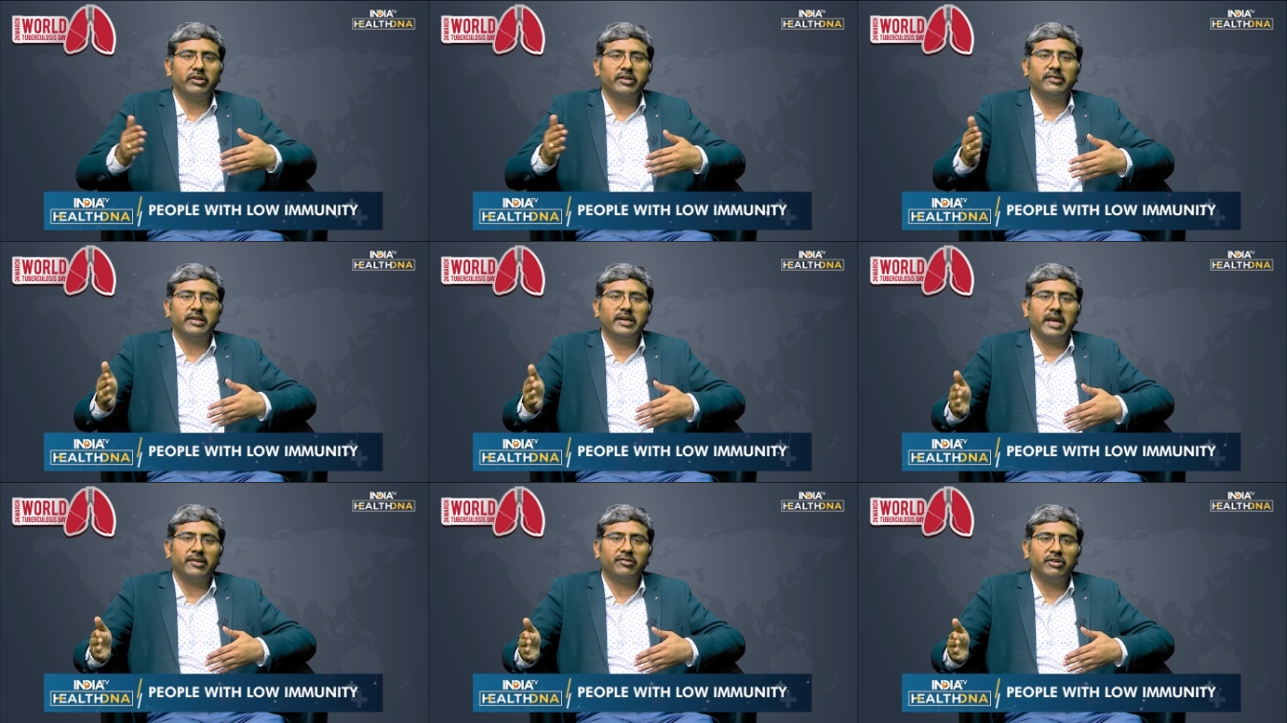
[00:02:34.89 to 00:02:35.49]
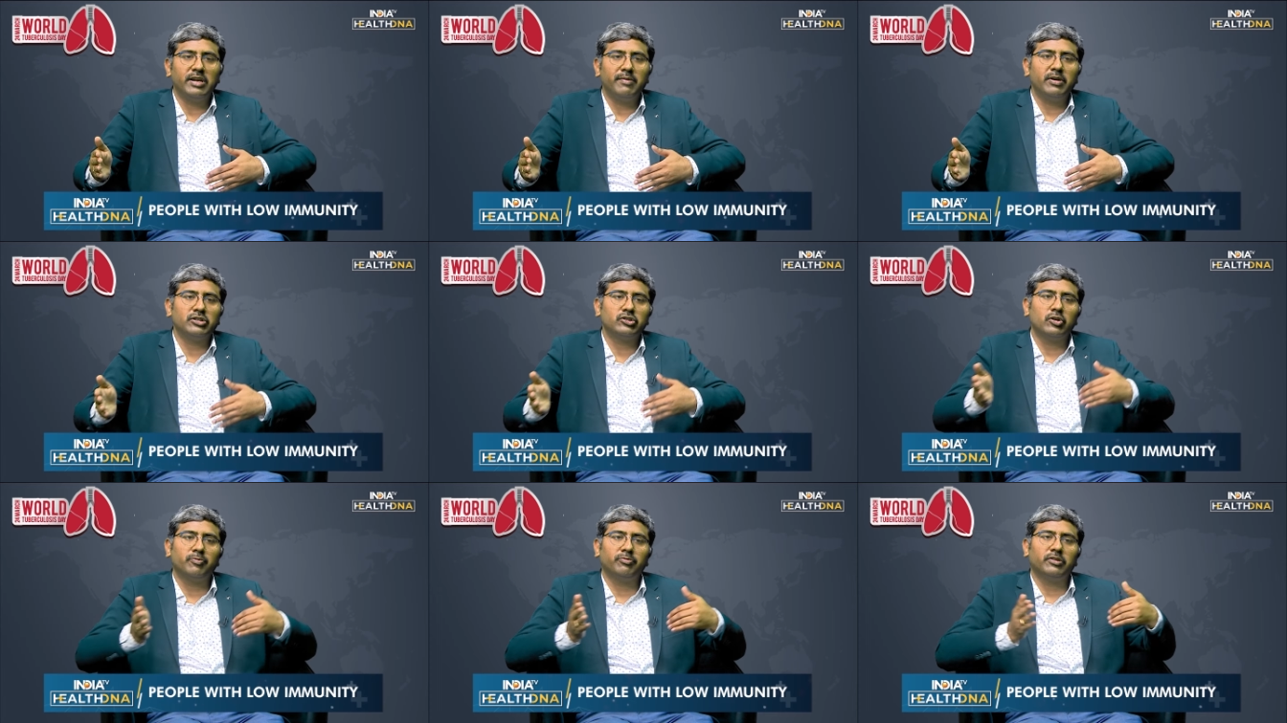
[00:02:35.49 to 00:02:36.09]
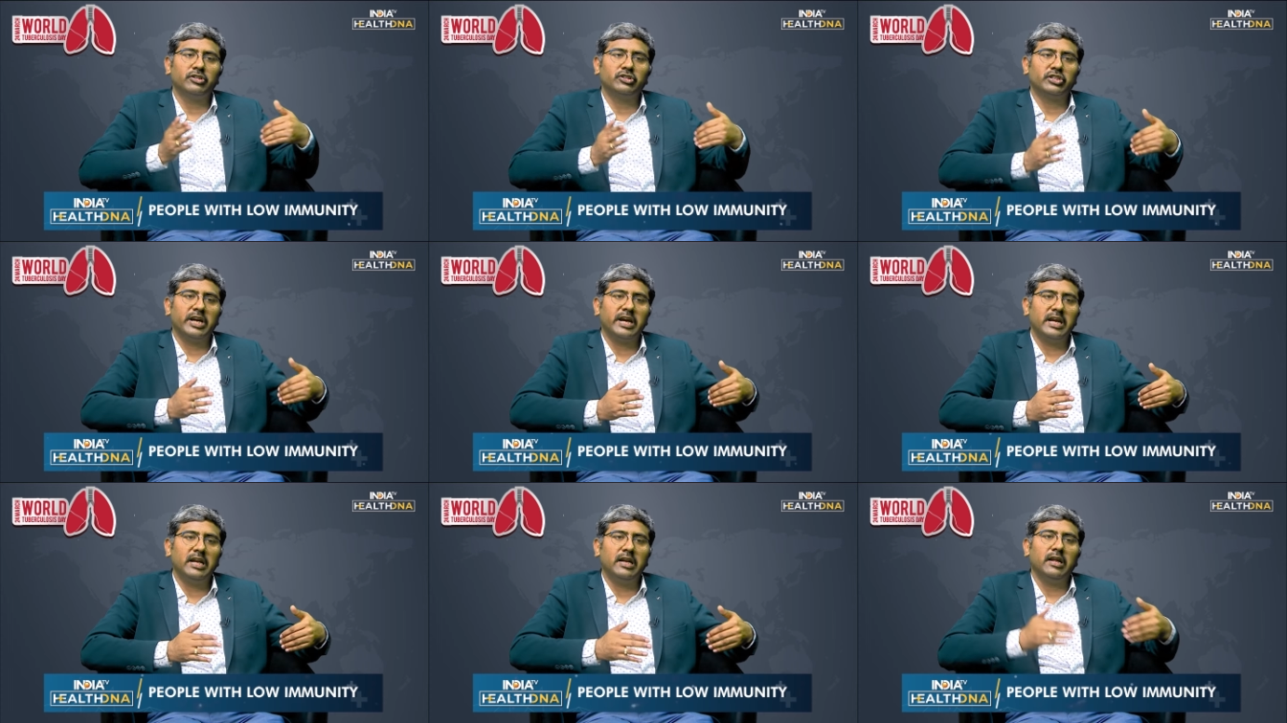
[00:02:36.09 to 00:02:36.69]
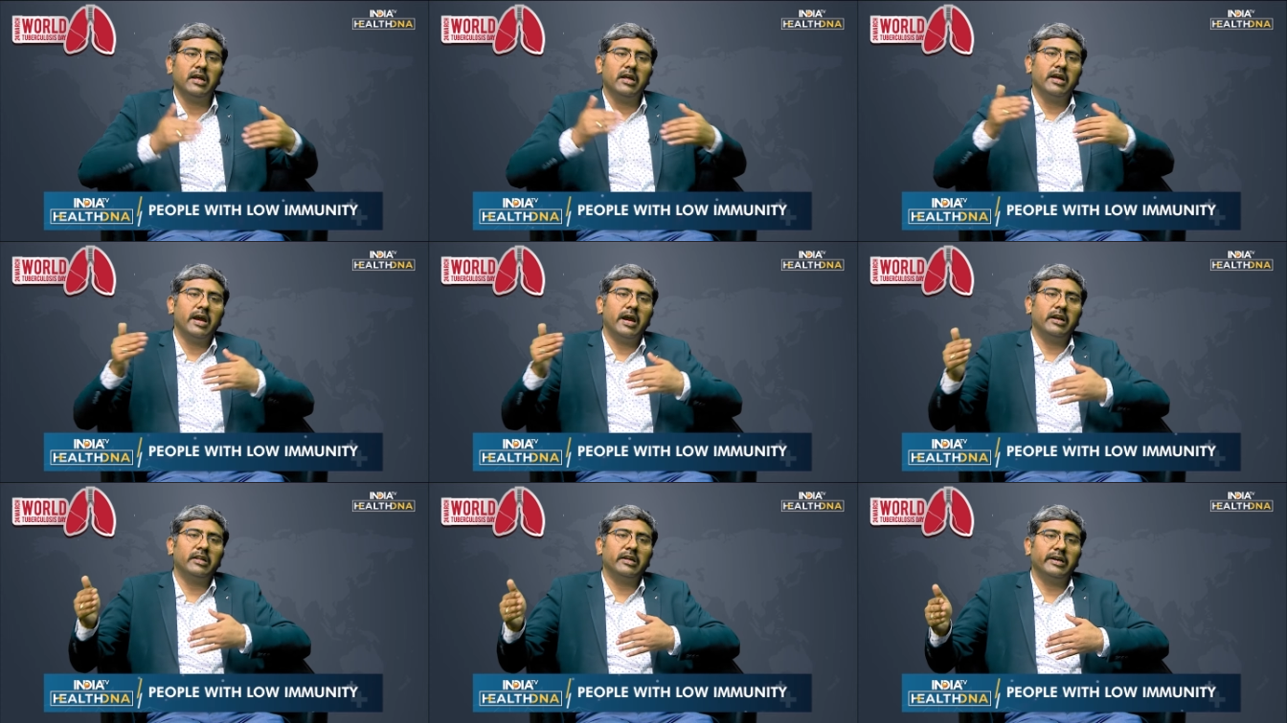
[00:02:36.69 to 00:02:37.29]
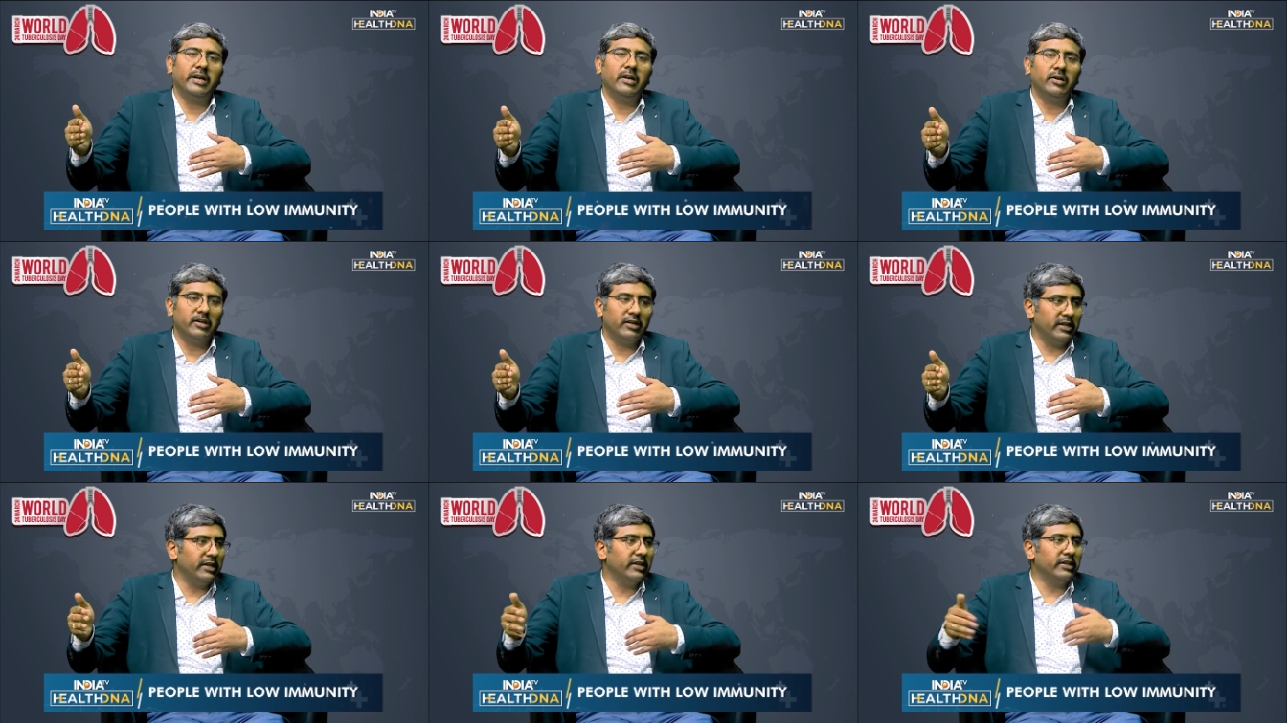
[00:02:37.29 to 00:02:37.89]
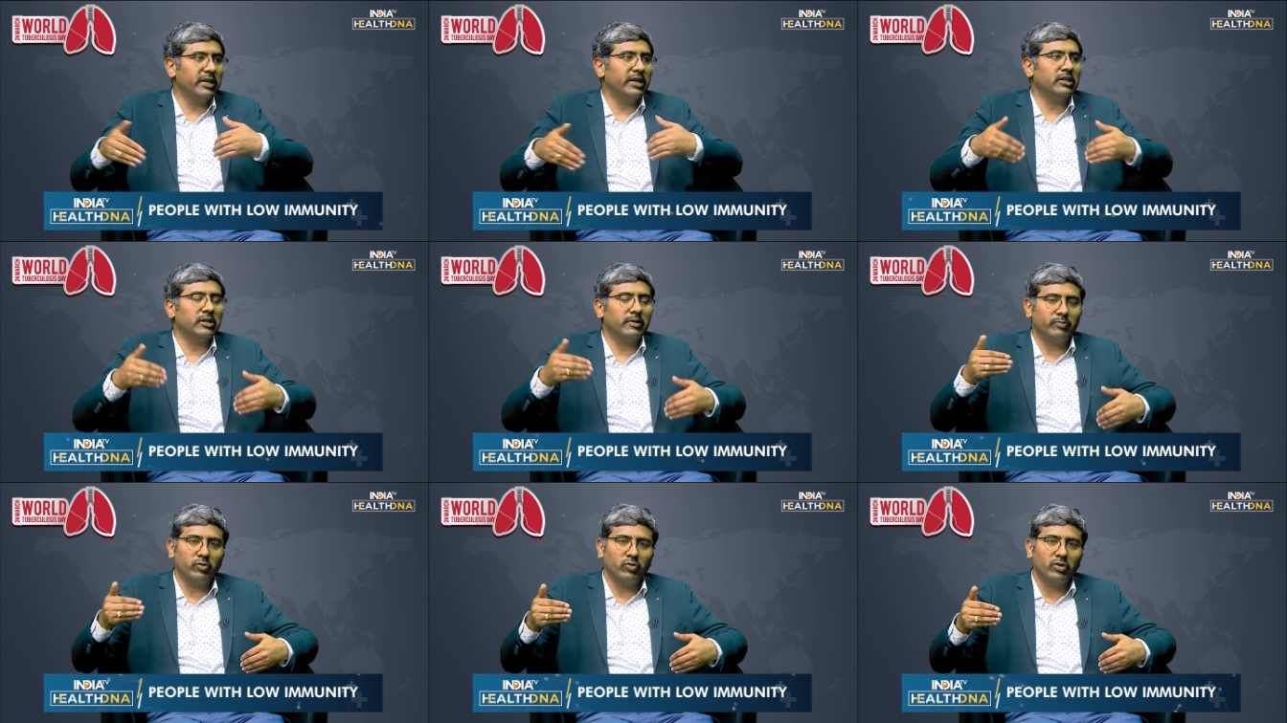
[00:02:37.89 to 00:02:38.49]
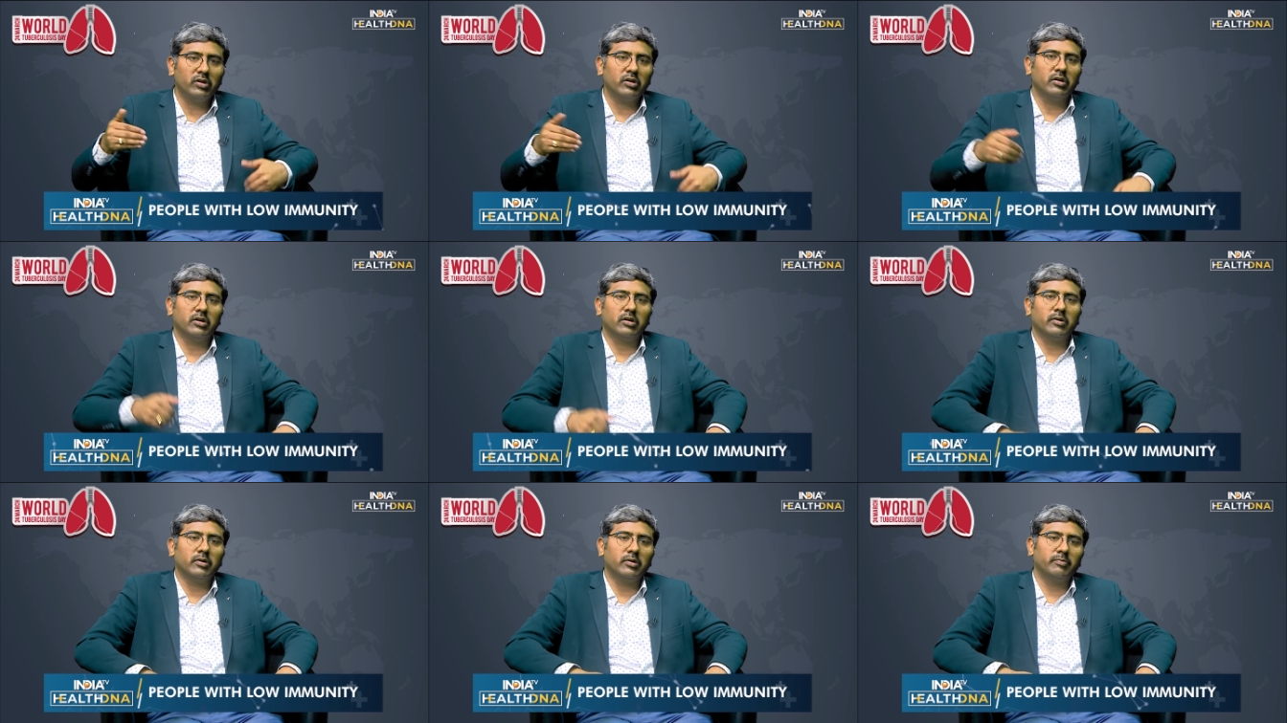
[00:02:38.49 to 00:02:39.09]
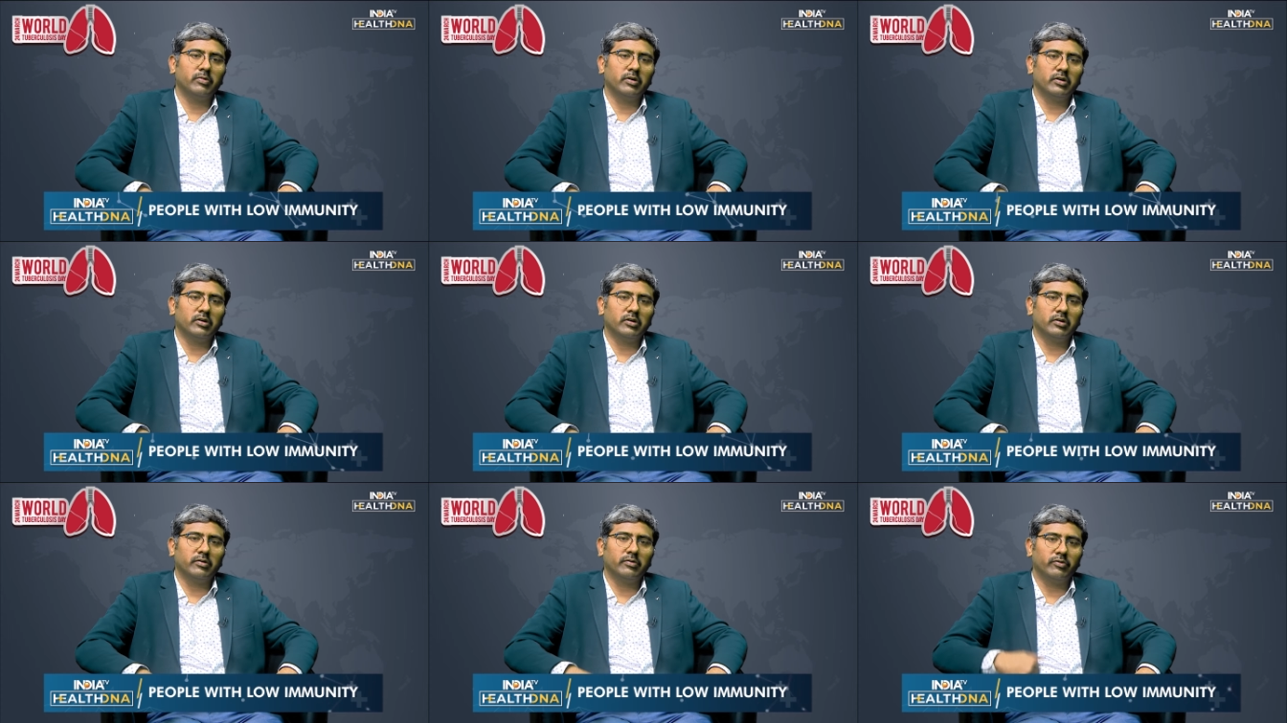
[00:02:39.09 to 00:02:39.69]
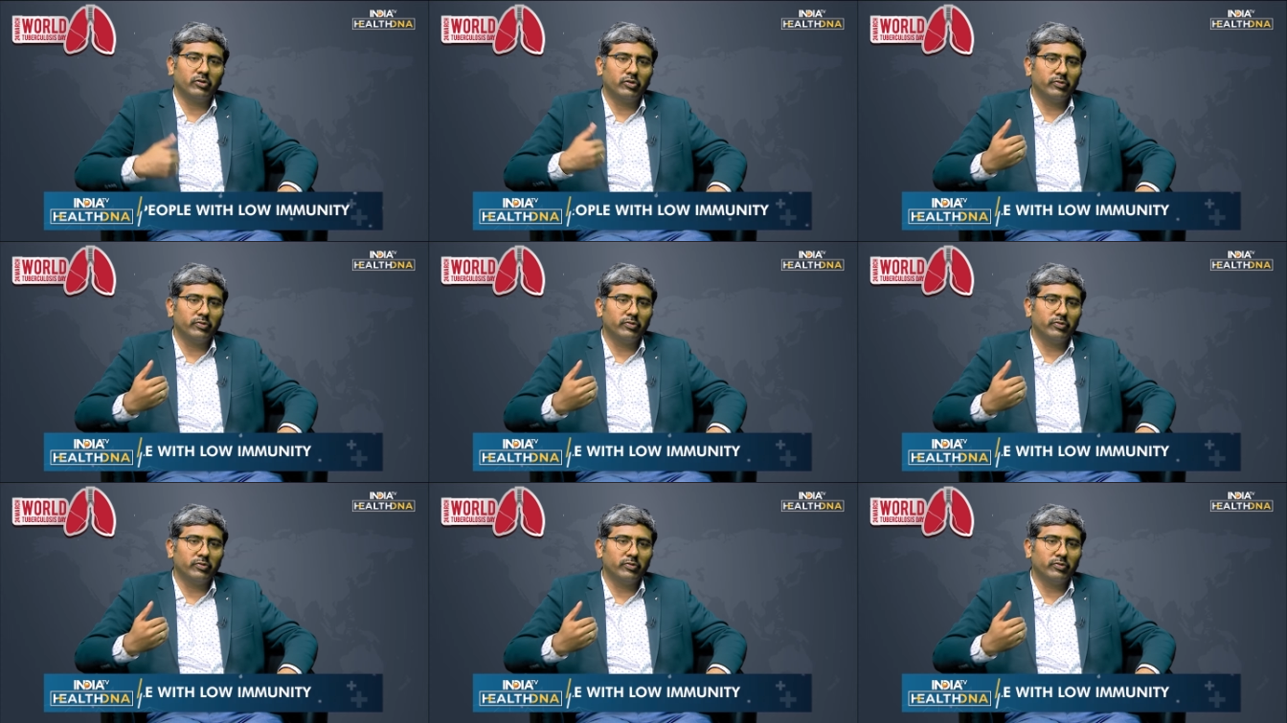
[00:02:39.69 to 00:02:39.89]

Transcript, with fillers: we say extreme age groups, the child and the elderly, they are the more uh, uh,